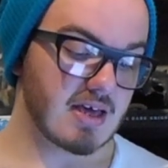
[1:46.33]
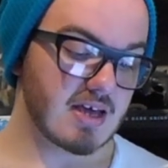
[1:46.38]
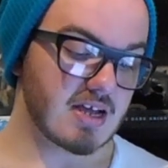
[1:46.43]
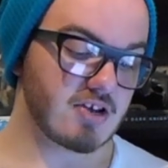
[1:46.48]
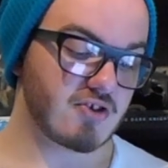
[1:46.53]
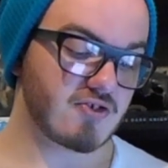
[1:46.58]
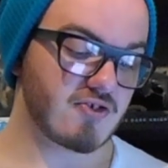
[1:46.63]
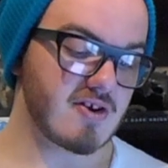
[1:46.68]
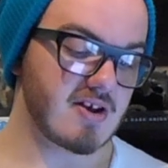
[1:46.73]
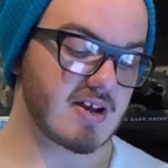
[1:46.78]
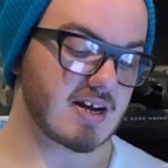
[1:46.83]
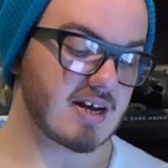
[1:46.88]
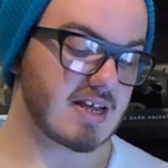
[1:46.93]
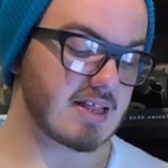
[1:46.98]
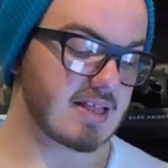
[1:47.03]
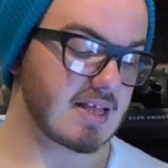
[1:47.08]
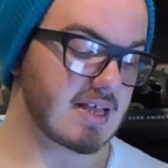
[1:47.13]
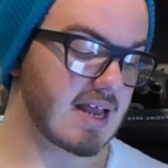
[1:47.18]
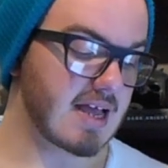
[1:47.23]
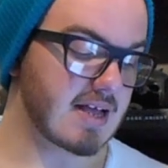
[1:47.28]

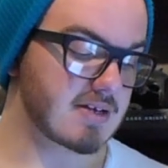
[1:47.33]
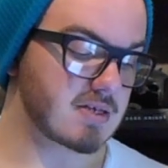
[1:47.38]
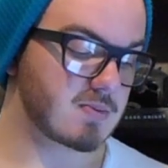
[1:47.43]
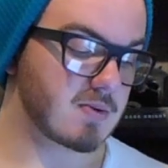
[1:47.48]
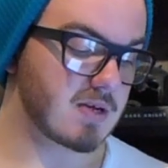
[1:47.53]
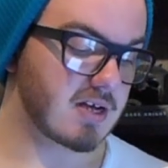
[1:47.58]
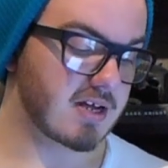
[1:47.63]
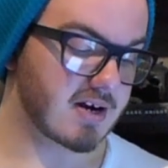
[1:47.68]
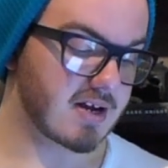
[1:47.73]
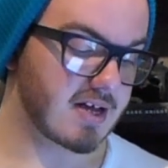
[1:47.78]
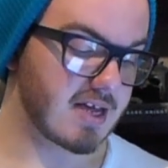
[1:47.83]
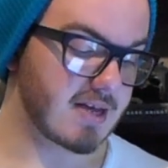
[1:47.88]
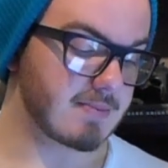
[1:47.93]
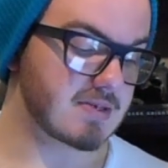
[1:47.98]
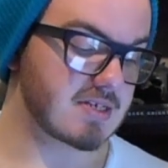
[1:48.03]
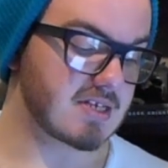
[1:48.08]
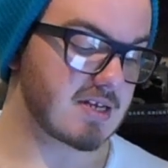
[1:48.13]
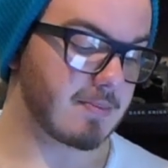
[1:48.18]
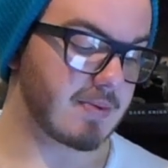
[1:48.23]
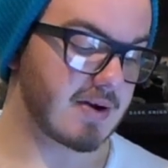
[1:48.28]
Intriguingly, the announcement
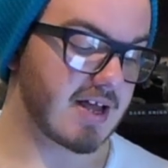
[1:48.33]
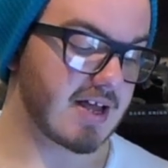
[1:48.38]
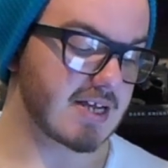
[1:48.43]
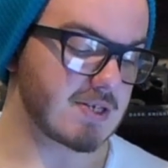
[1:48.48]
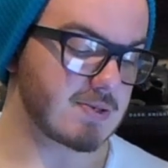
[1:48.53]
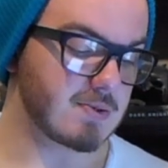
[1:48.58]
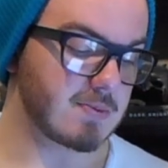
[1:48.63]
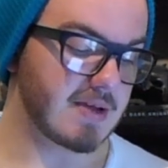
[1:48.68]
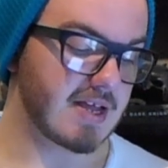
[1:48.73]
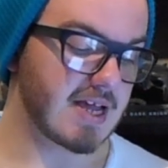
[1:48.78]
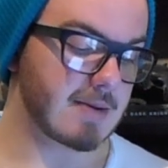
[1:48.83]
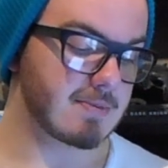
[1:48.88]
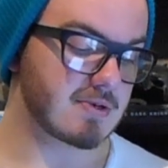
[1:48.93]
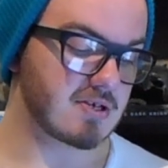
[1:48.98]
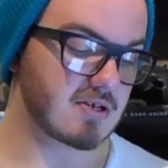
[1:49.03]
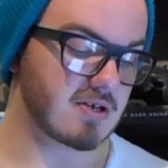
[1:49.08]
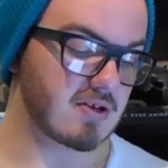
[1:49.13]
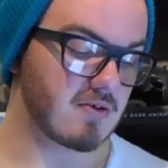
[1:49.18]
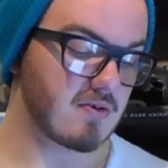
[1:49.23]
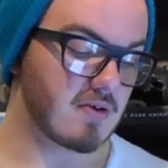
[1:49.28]
claims that players will be able
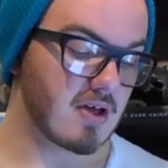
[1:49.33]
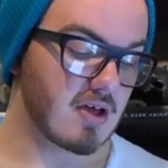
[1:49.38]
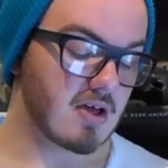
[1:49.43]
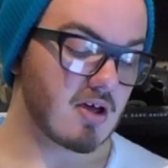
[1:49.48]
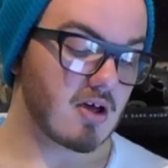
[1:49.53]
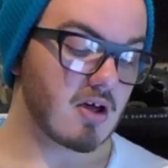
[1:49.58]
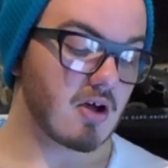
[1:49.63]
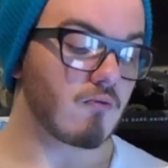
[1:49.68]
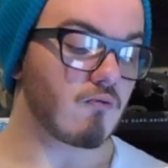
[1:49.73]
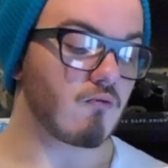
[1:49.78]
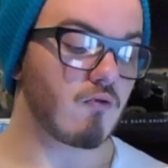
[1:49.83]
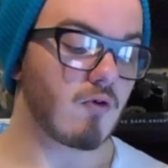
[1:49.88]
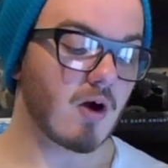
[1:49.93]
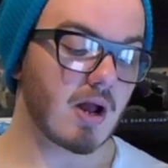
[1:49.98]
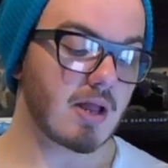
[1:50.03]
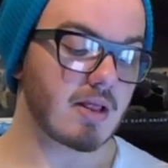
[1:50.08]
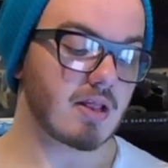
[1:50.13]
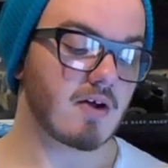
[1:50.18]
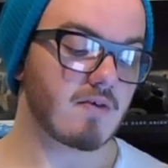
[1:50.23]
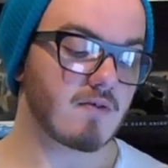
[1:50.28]
to
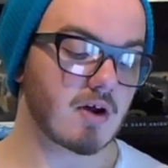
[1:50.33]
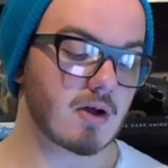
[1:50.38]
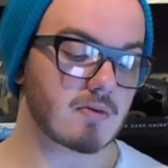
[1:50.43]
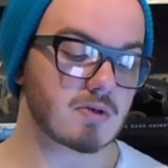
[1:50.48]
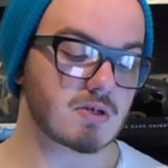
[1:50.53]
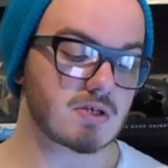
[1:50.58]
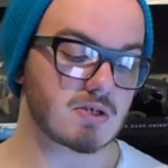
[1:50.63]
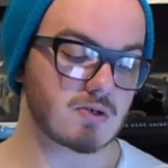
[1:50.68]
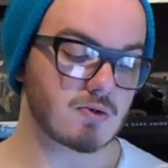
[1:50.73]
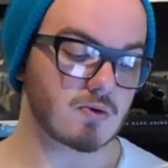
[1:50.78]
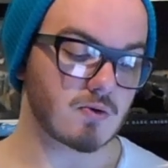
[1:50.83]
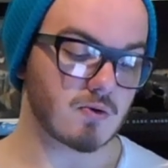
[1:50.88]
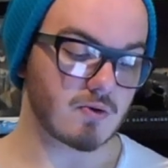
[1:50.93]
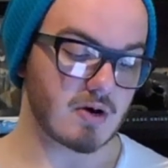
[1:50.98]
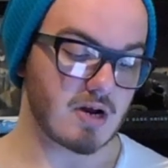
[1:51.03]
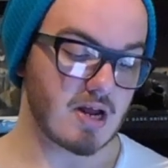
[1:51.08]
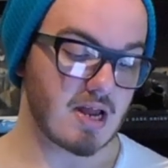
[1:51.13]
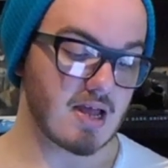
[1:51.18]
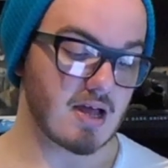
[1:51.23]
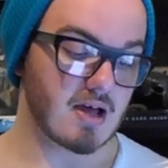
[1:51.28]
write their own
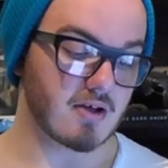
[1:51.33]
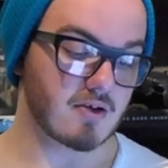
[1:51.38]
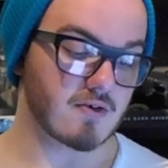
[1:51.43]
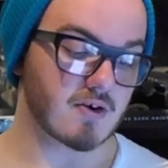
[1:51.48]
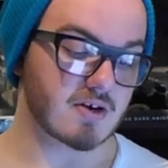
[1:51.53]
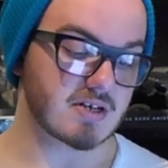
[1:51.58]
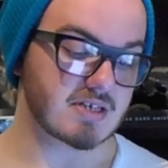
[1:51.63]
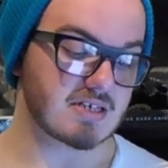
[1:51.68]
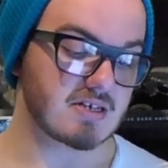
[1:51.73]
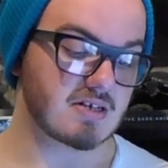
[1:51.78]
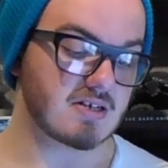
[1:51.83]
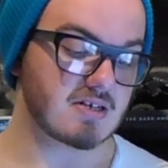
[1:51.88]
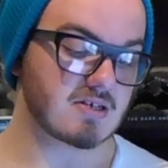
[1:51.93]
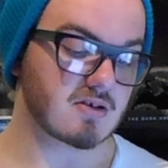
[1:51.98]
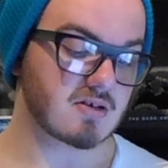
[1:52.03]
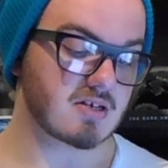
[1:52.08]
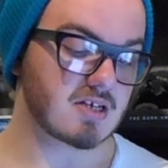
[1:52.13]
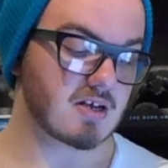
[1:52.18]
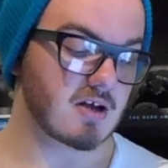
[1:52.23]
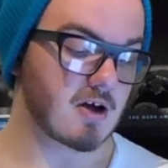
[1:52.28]
story across an
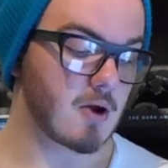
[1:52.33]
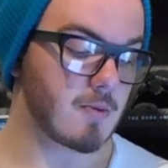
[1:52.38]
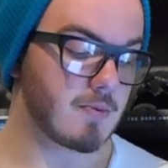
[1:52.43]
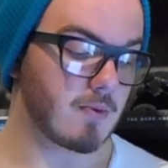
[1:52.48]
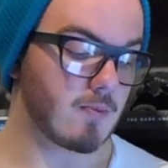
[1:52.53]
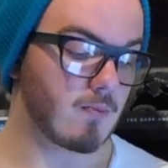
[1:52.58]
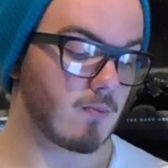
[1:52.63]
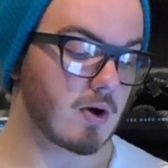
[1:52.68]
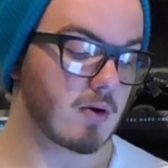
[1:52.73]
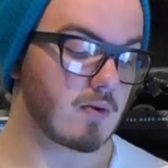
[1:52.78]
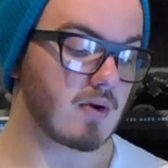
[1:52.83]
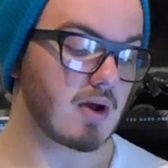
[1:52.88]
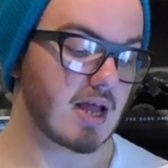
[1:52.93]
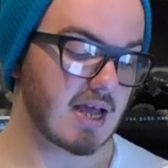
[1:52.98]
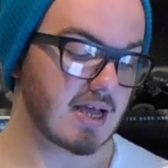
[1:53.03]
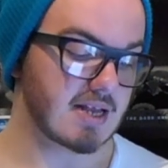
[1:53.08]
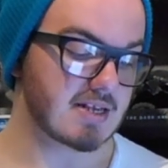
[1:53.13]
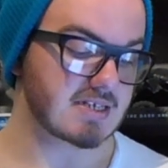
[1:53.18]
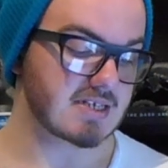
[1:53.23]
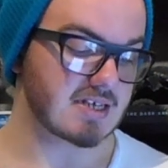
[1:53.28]
exotic open world
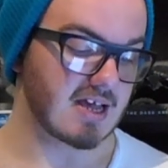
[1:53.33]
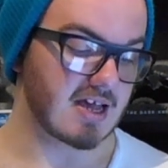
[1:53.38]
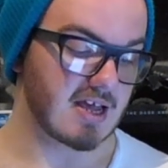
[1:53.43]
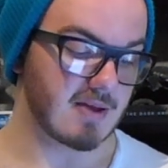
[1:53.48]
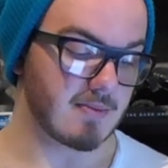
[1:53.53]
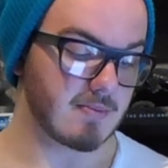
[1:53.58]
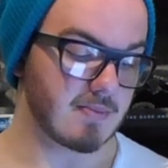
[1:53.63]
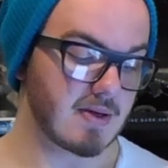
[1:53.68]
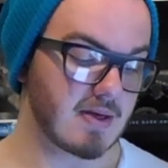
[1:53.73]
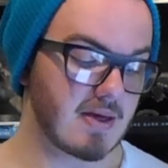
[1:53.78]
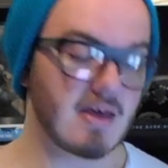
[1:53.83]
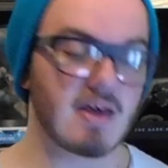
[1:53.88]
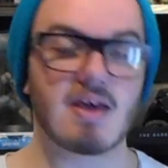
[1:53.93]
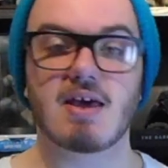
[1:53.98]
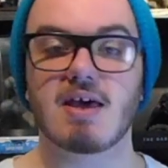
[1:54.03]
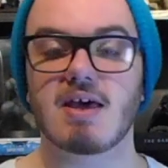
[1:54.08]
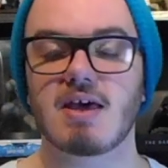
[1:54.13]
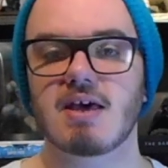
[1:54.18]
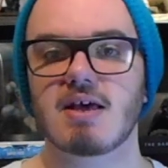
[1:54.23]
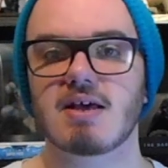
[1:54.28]
landscape.
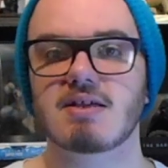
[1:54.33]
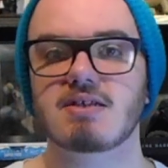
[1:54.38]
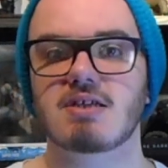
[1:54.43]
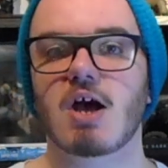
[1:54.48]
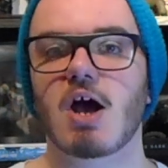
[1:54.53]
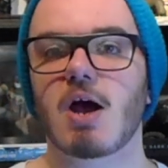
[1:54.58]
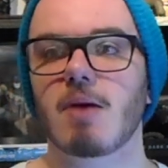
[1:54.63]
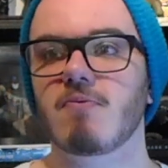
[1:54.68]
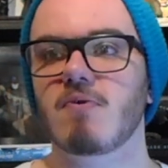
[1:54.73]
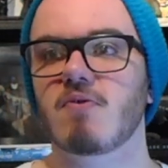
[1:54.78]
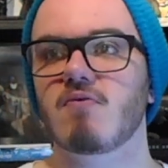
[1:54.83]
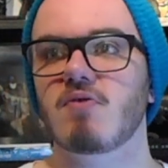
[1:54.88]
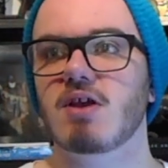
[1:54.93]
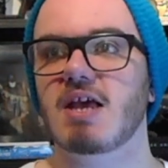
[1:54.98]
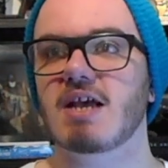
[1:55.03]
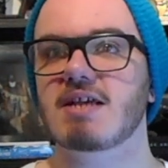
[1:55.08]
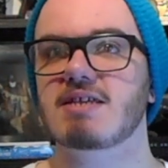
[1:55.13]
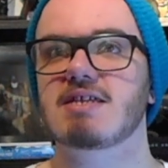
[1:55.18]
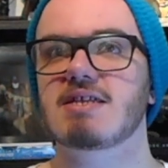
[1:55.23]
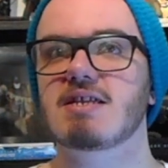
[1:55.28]
So I'm
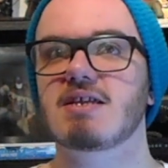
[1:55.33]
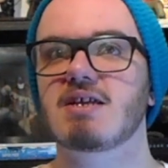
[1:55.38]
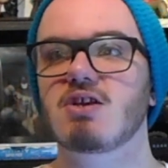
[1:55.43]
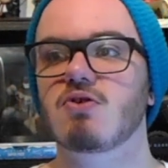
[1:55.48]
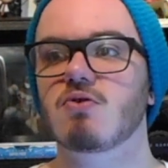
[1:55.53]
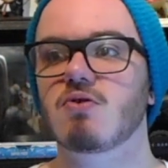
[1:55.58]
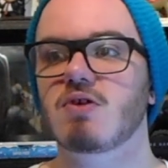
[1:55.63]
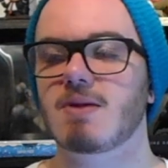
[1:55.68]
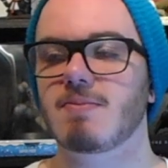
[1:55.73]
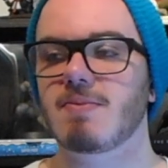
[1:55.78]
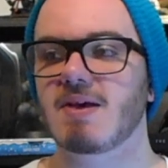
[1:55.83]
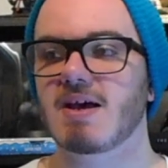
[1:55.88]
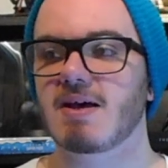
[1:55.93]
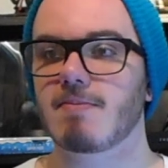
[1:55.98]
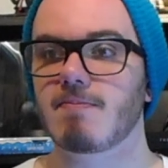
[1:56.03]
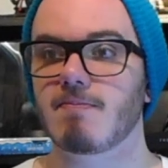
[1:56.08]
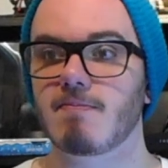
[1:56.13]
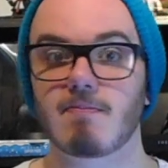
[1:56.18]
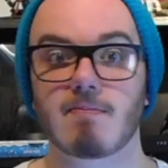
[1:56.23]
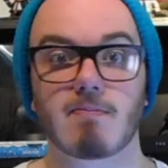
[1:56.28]
guessing that you're going to be
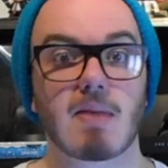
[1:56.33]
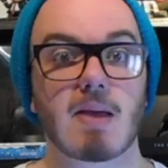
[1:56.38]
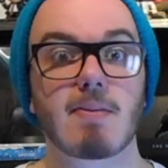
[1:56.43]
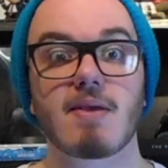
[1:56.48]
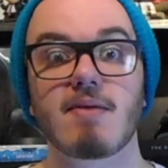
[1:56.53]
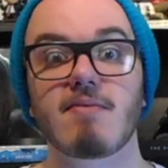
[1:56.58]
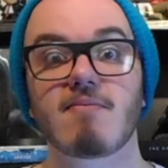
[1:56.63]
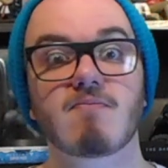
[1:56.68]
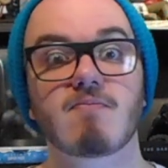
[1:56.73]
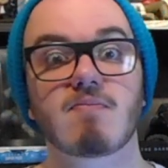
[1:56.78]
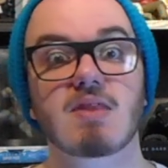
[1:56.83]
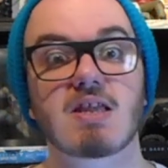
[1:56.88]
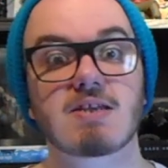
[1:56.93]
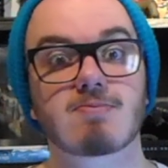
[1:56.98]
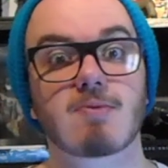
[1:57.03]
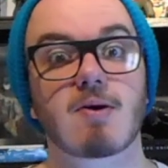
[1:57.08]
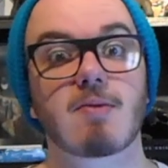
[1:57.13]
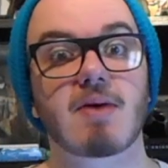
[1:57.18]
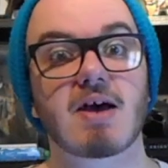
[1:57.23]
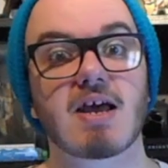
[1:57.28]
able, maybe
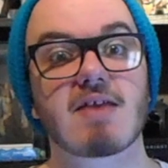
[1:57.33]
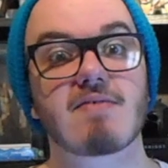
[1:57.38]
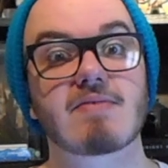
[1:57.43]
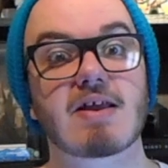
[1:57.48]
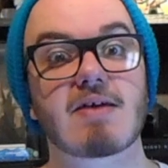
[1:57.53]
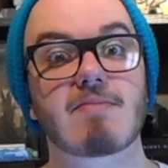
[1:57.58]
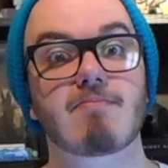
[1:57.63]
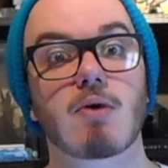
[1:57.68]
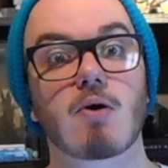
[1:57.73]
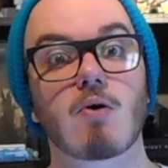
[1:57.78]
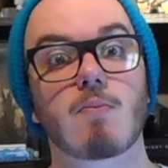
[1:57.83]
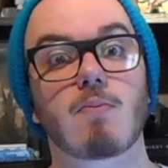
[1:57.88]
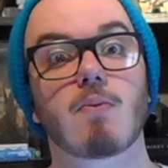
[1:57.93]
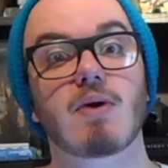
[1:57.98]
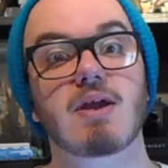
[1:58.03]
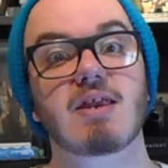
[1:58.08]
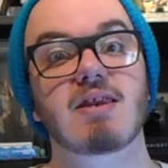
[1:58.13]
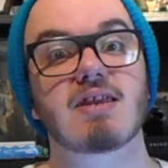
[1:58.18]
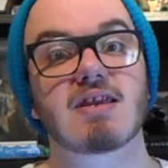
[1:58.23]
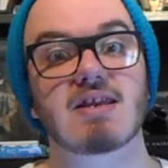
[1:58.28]
this one might even have
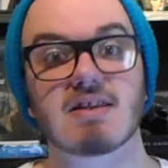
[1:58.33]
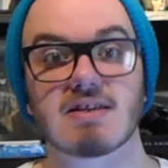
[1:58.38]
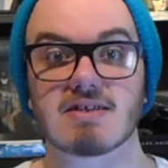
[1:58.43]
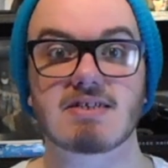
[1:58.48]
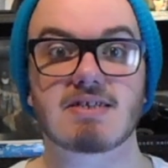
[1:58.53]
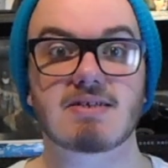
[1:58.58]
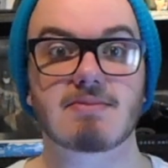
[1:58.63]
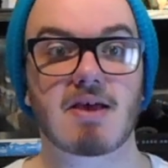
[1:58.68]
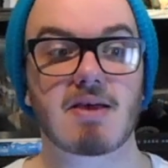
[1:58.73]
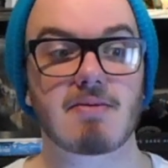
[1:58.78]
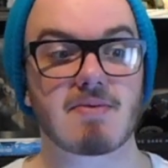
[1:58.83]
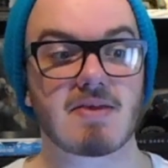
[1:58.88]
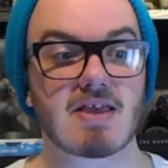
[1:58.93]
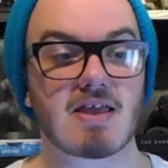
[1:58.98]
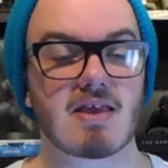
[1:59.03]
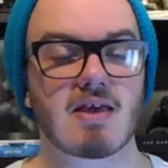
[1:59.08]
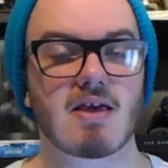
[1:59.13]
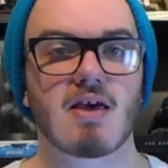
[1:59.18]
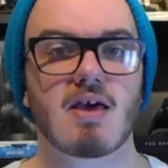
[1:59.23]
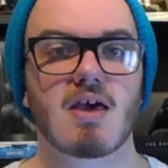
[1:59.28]
multiple endings,
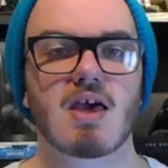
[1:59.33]
maybe,